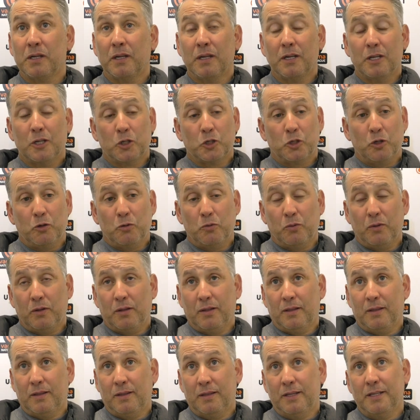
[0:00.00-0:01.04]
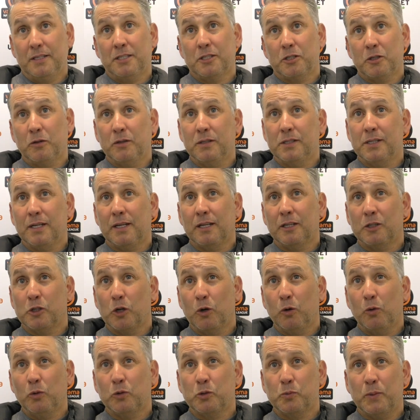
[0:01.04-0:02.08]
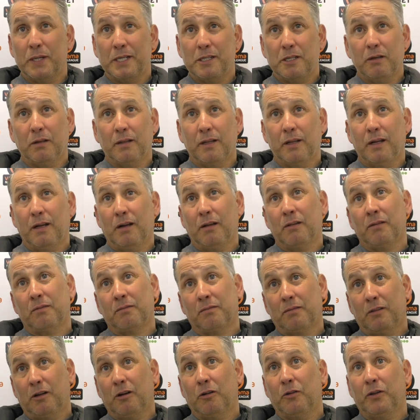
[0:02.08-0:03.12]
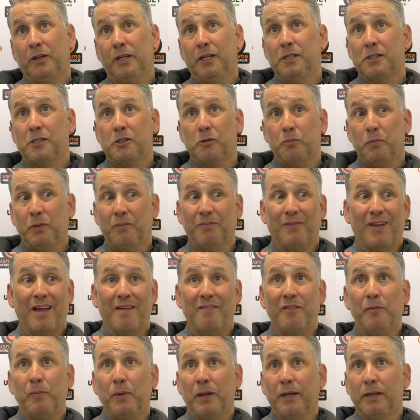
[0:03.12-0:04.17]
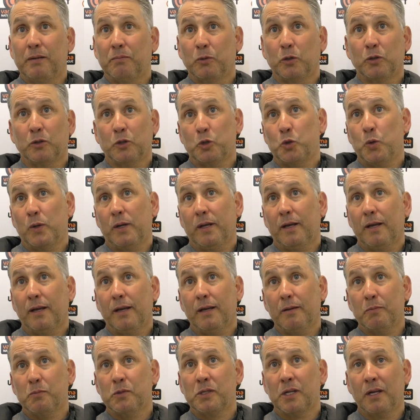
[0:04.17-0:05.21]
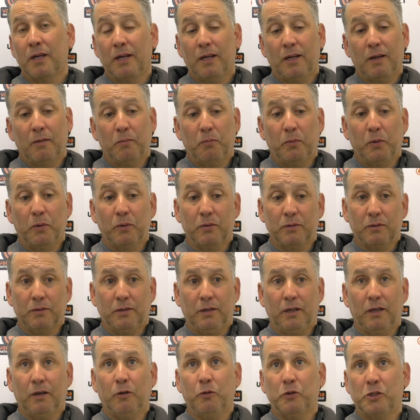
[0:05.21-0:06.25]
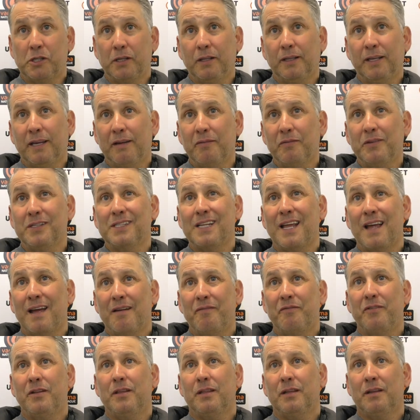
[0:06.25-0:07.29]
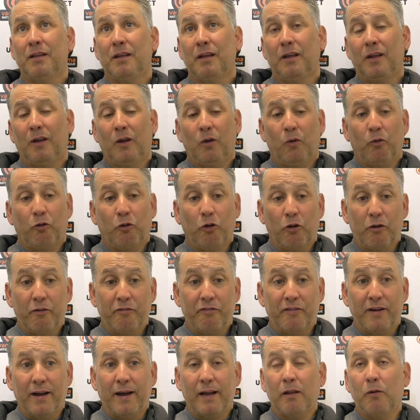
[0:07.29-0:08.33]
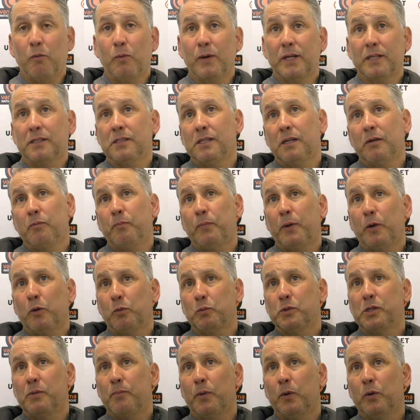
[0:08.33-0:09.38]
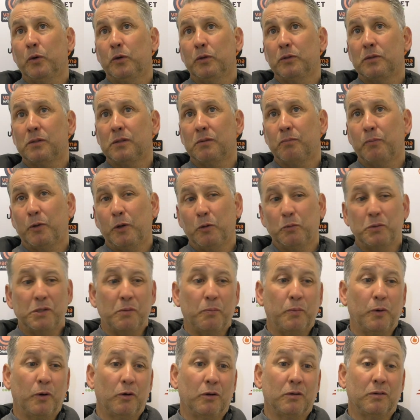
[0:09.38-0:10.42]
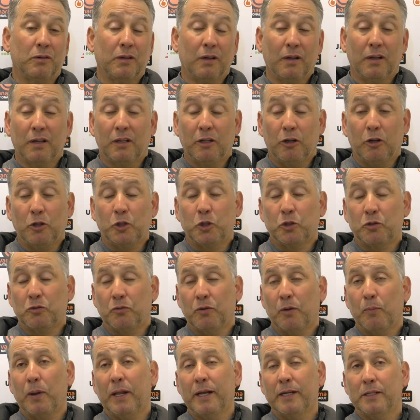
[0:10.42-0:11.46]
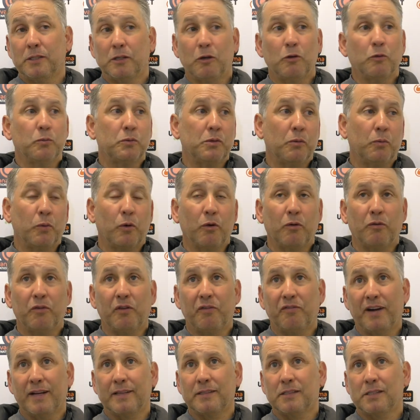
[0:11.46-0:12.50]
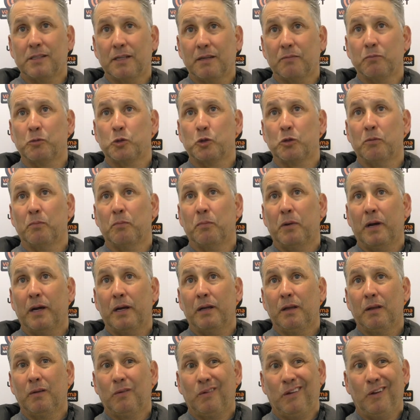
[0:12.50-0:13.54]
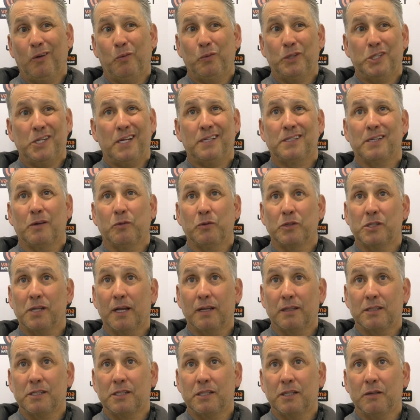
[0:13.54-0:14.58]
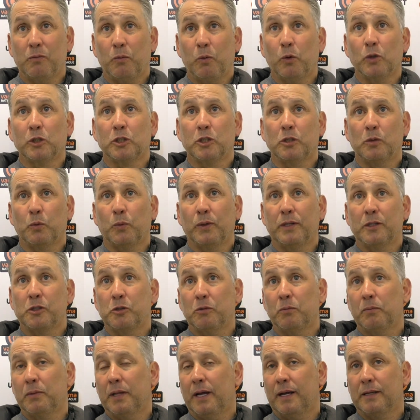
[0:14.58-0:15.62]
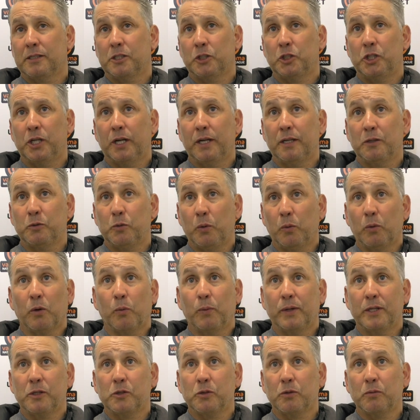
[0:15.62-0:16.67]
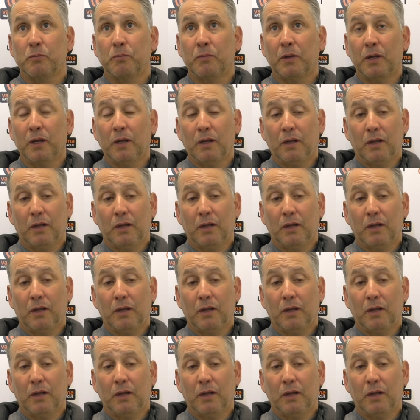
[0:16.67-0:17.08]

Yeah. So this is going to take a toll, especially on these. Some of them never played more than 20 games. Yeah. But you know, they're still giving us everything. Got a final on Wednesday. It becomes important. Important not just for the players. It becomes important for the fans to give them something back. You know, we set out the start of the season. We wanted to win something. That hasn't changed. We want to win something.